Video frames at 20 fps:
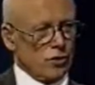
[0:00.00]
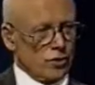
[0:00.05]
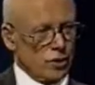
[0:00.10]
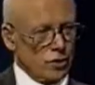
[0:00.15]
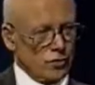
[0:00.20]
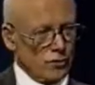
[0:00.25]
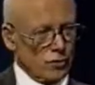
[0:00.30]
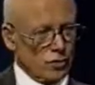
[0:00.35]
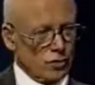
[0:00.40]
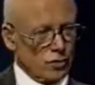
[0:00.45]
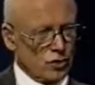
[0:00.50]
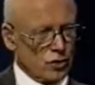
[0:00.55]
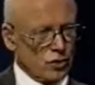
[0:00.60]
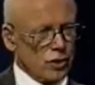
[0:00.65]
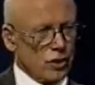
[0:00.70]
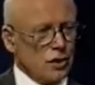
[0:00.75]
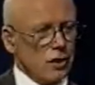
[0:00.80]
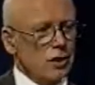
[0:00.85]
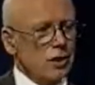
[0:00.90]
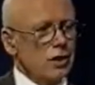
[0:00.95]
difference
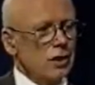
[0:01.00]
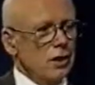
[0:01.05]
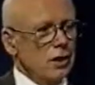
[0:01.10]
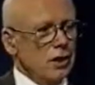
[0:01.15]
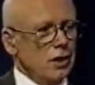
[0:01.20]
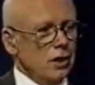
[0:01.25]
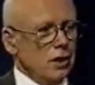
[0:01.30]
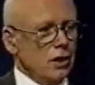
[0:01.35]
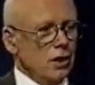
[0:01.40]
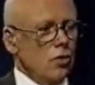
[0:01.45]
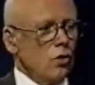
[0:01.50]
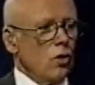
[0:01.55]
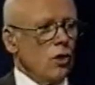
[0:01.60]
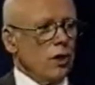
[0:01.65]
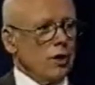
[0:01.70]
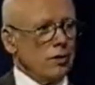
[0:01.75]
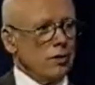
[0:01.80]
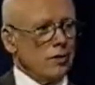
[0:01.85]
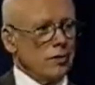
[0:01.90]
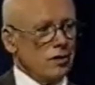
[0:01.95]
in what